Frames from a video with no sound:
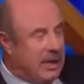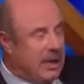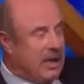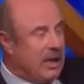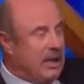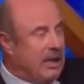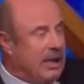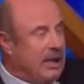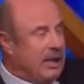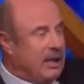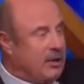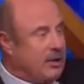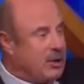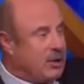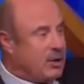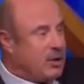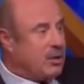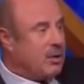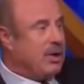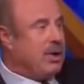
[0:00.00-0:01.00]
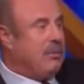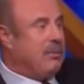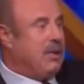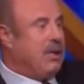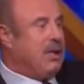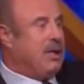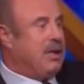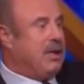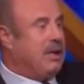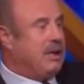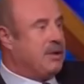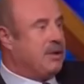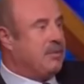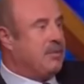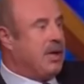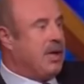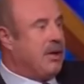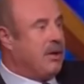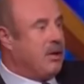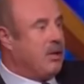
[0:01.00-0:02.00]
yelling and screaming at his
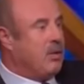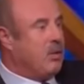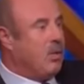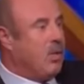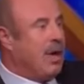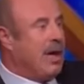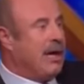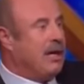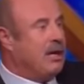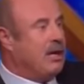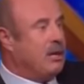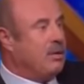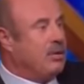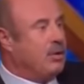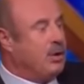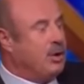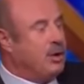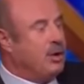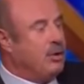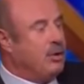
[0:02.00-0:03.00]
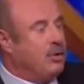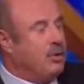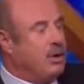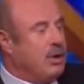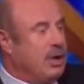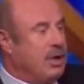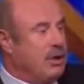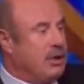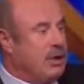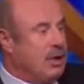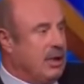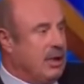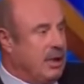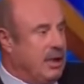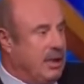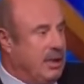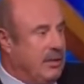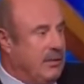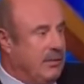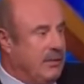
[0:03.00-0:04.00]
mother, why don't you just
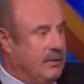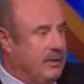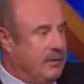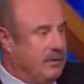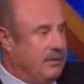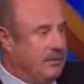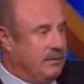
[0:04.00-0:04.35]
leave?